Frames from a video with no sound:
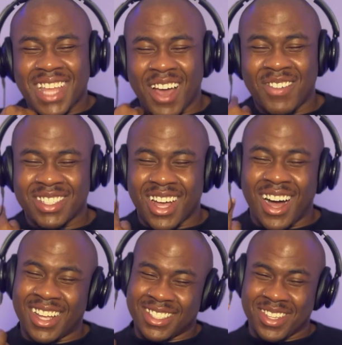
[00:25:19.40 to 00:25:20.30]
That was
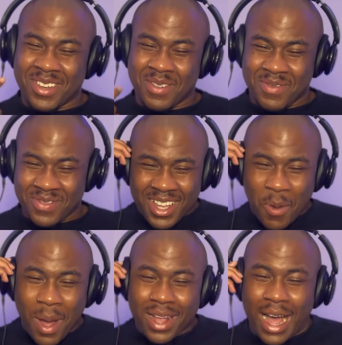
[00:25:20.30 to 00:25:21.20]
awesome.
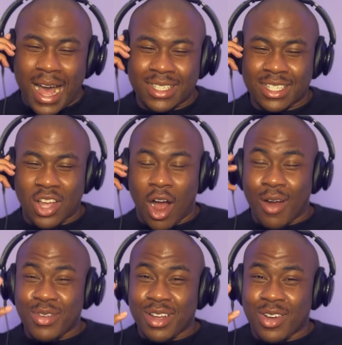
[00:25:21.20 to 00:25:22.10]
Oh my gosh, is
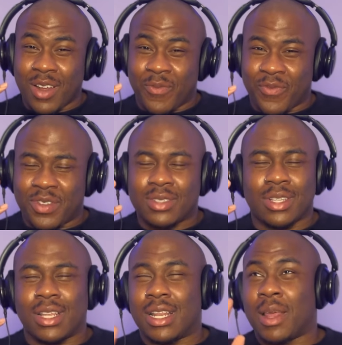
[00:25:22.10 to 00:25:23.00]
Arya gonna? F
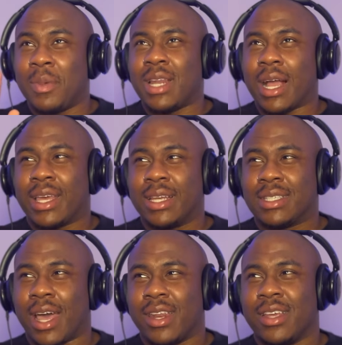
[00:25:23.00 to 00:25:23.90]
Let me not get
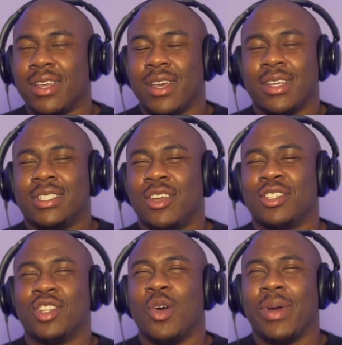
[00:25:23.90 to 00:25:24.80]
excited. So
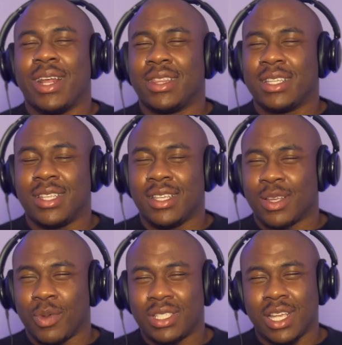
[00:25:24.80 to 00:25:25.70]
there's no way that this
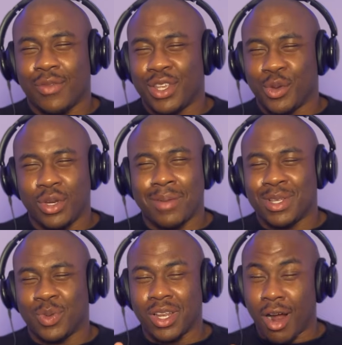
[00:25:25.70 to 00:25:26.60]
season we see a reunion
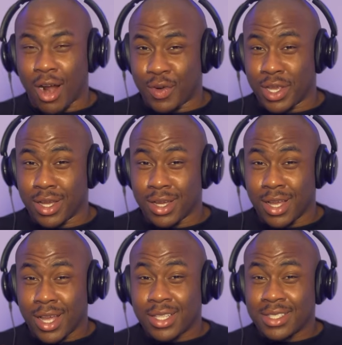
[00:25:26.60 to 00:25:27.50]
between Arya,
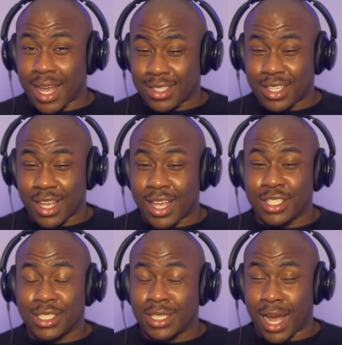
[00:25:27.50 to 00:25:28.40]
Sansa,
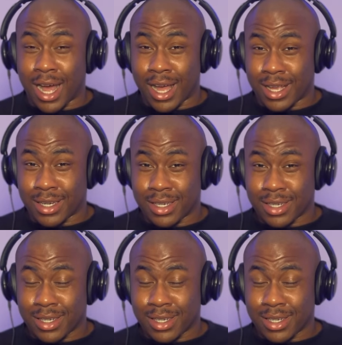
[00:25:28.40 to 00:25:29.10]
and Jon.